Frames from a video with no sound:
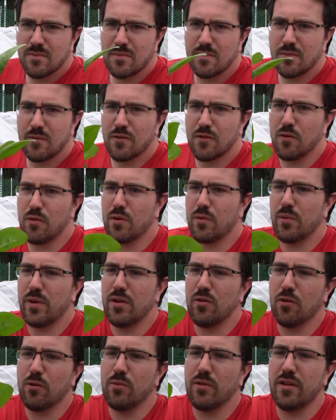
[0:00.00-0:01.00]
So what we
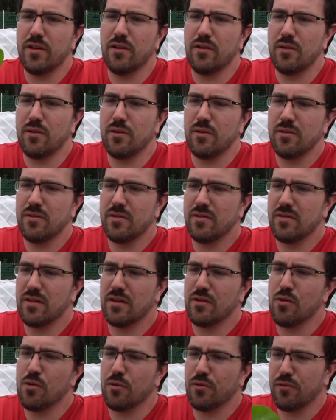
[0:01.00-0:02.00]
normally do is then
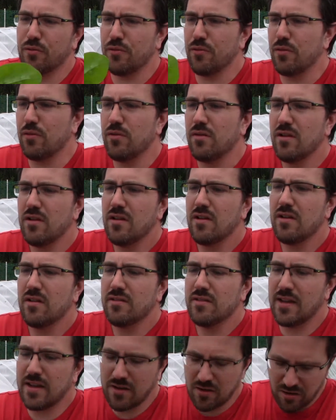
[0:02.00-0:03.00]
go through,
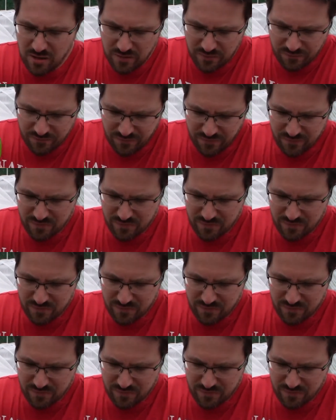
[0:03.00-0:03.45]
take off